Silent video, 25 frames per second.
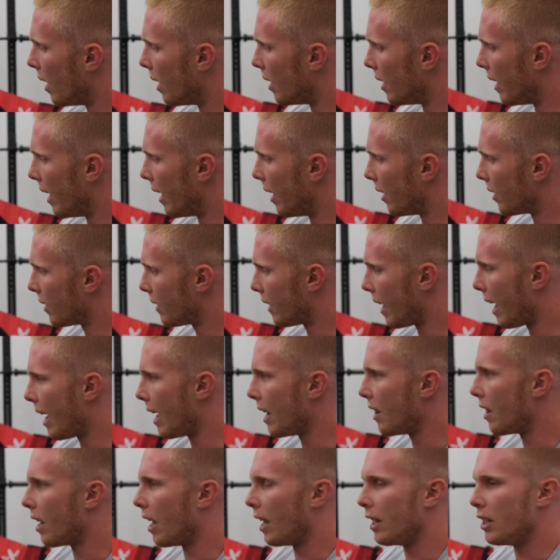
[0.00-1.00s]
Now,
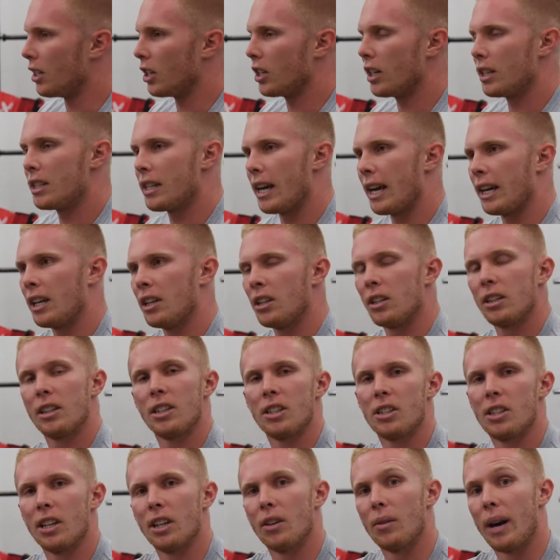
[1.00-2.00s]
saying that, you've got to take into
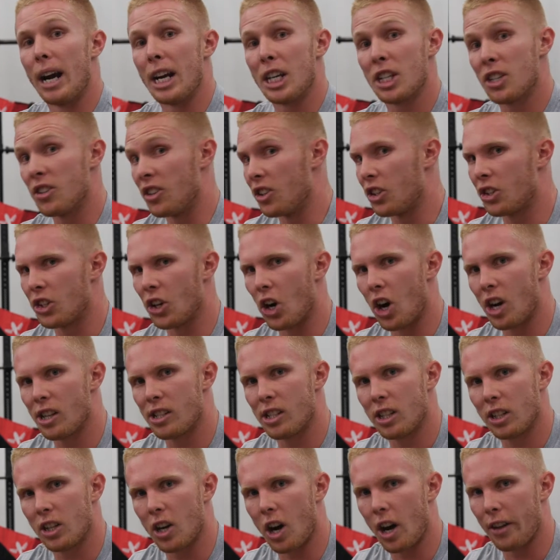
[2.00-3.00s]
consideration the size
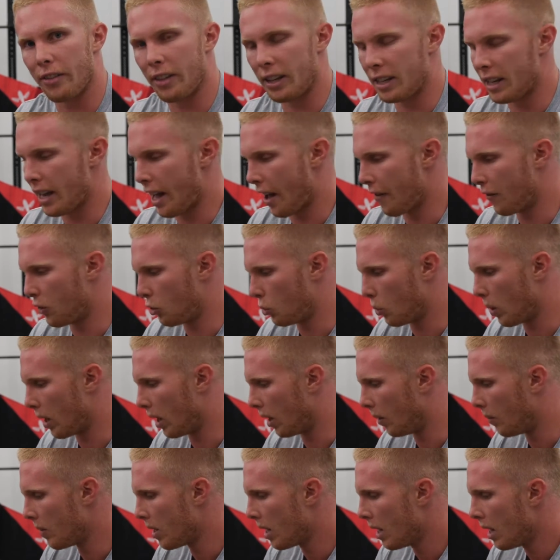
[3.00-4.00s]
of the kite that you have as
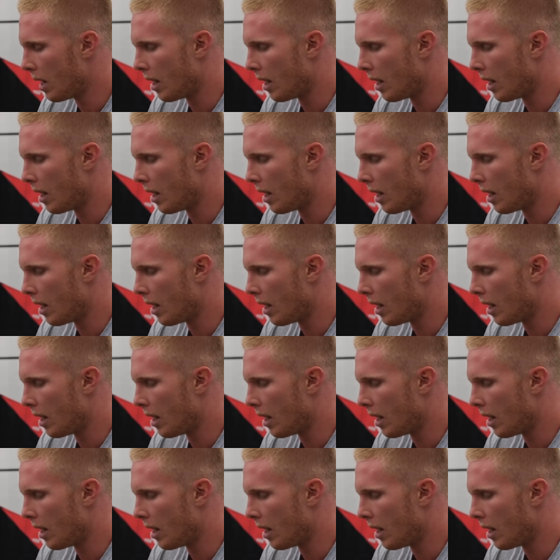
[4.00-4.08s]
well.